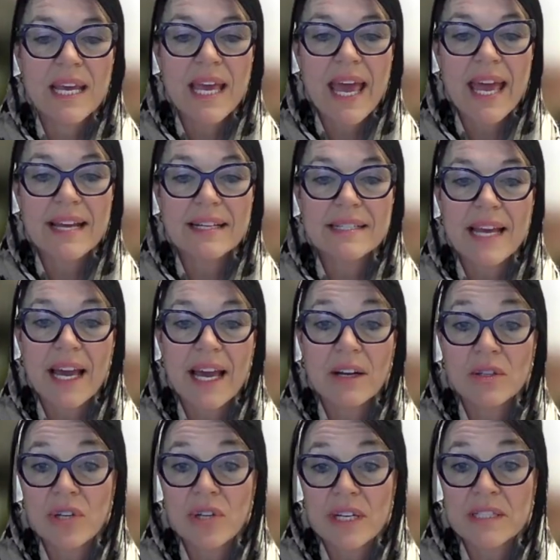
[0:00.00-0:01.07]
And at
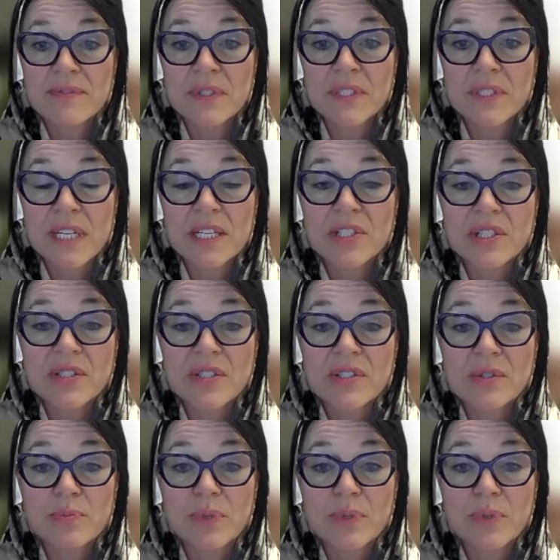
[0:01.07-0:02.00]
our transfer stations,